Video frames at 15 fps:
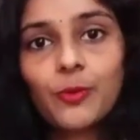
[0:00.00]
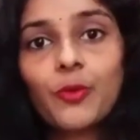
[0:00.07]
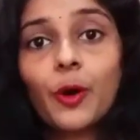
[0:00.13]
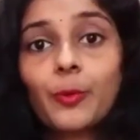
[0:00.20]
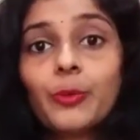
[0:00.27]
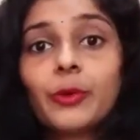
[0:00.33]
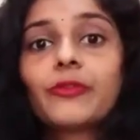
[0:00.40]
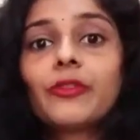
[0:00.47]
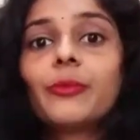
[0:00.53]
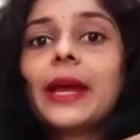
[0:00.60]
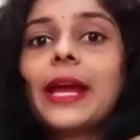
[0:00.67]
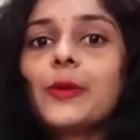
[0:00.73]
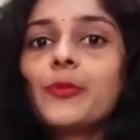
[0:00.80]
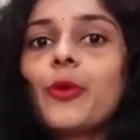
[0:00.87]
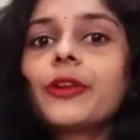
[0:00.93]
brought me from
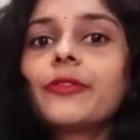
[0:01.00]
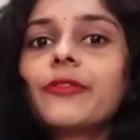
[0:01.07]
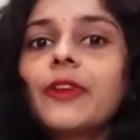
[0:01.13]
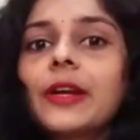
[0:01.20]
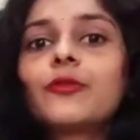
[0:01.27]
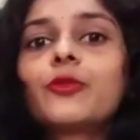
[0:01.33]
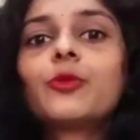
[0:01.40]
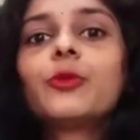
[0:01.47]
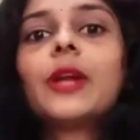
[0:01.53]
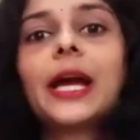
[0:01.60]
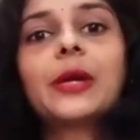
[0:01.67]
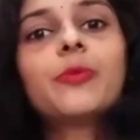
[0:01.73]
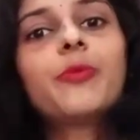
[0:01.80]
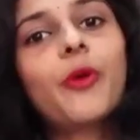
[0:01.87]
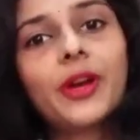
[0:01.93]
8.5 to
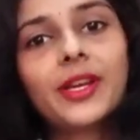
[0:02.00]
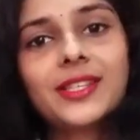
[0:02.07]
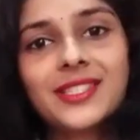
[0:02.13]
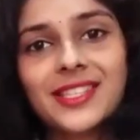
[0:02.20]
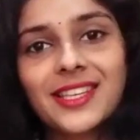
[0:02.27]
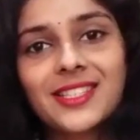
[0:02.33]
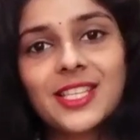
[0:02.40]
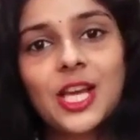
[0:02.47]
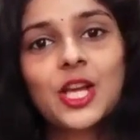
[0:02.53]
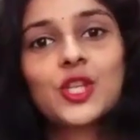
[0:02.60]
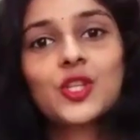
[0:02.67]
9.6.